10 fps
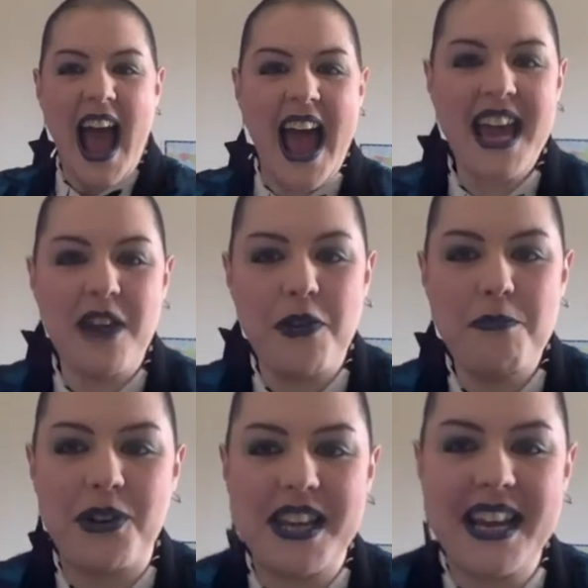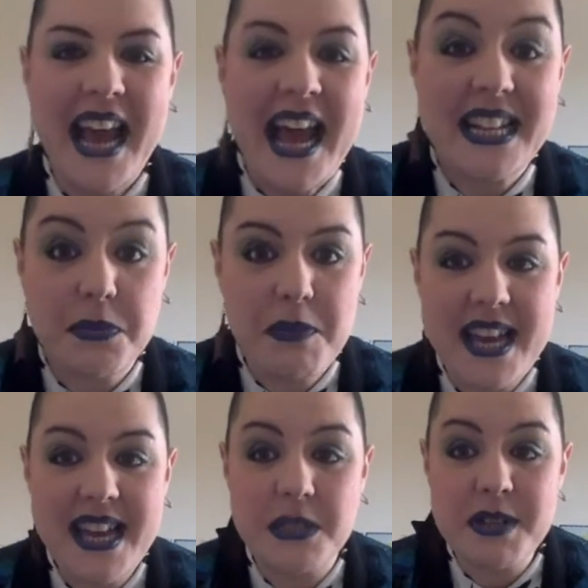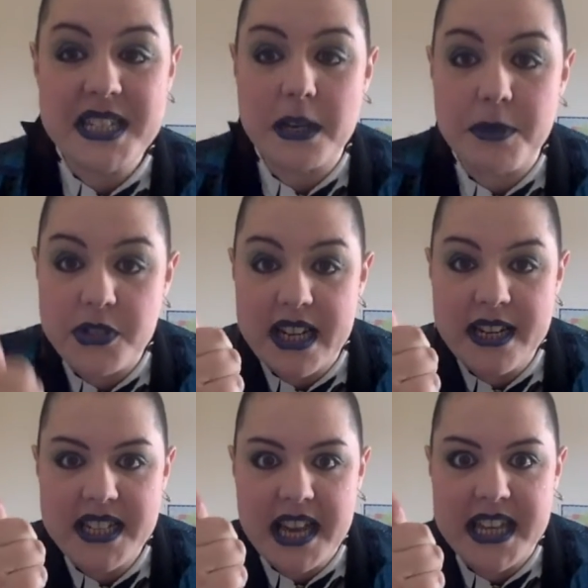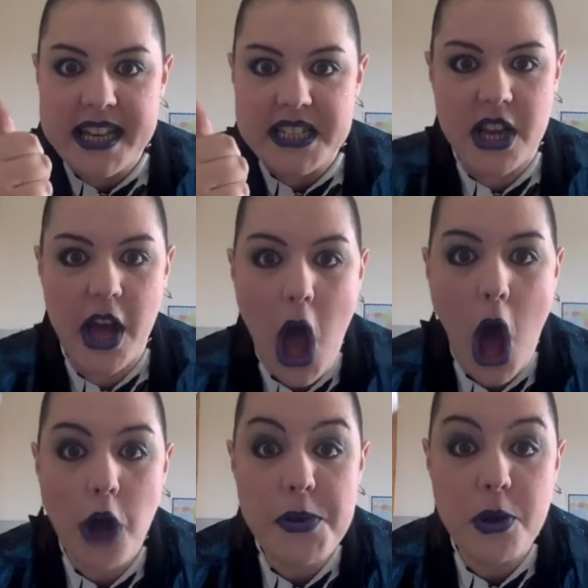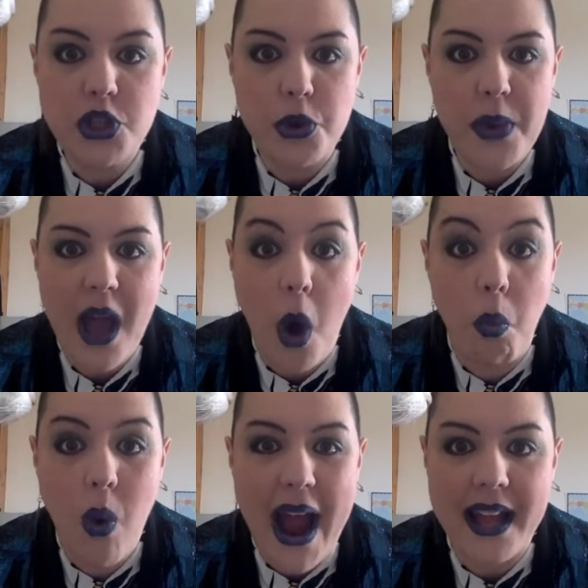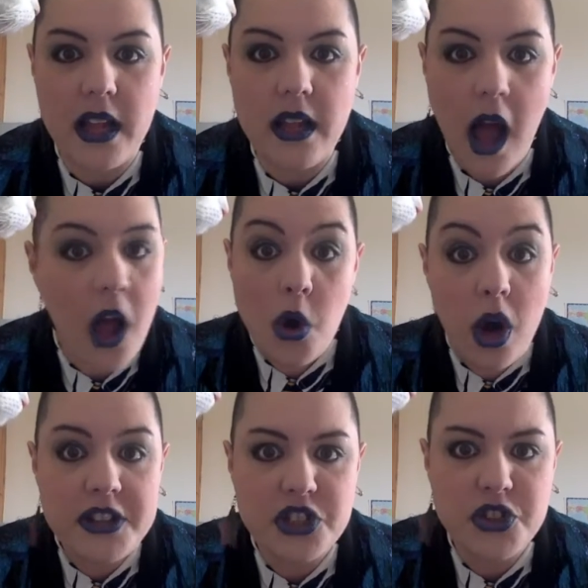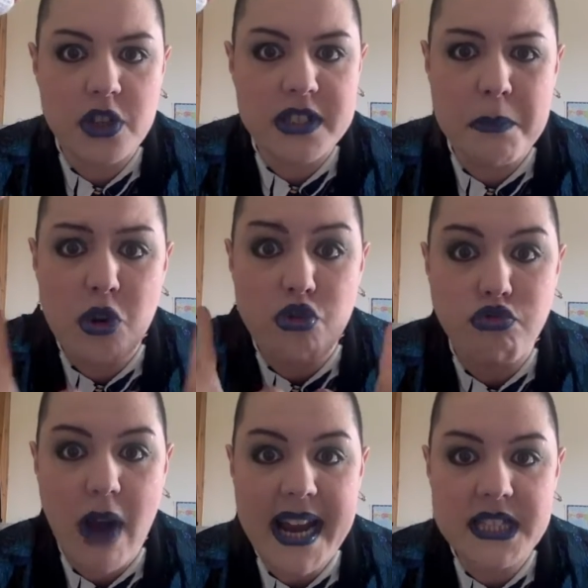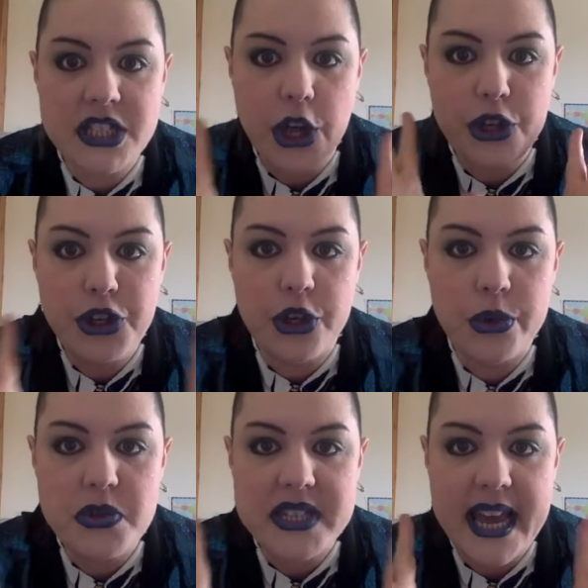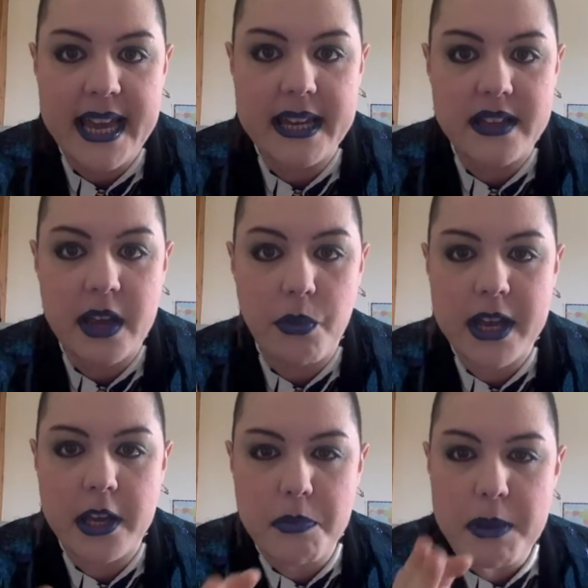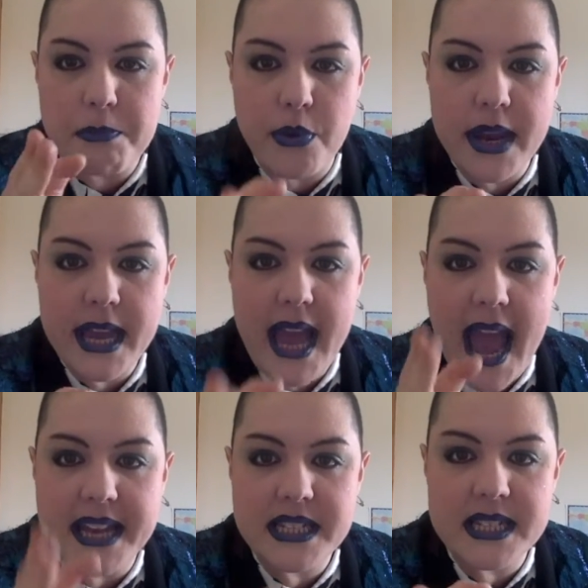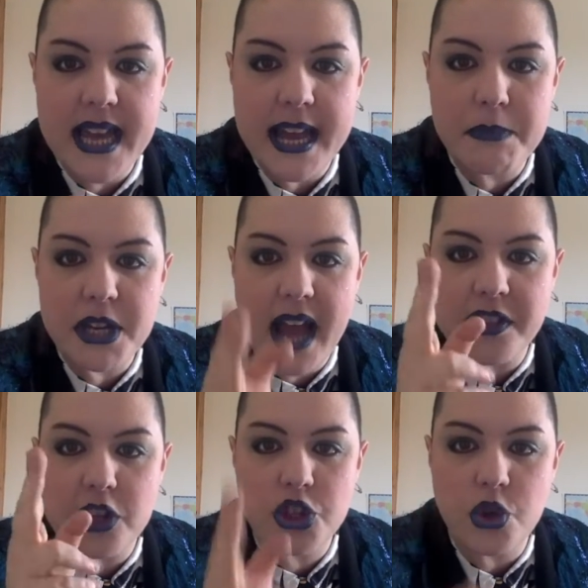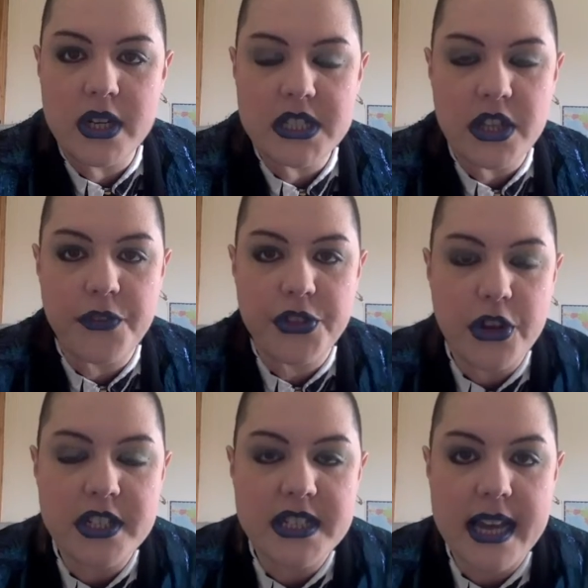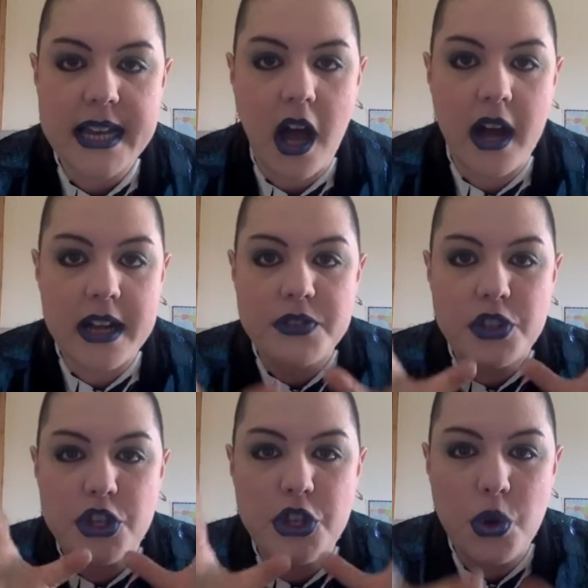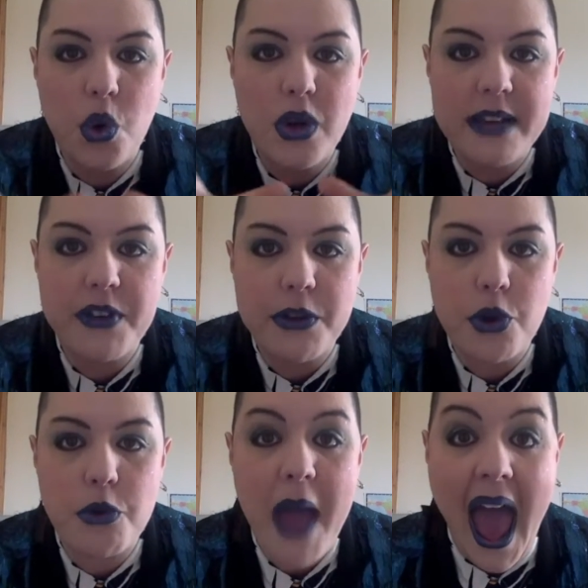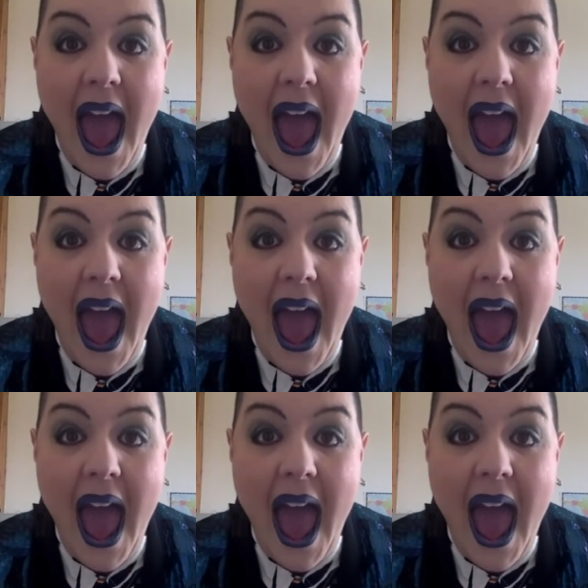Hey everybody, it's me, it's Miss Annabelle Sings and Dexa. Hope you're doing well. I just got some great news in that we're going to be bringing entertainment and the joys of Thursday Live to your living room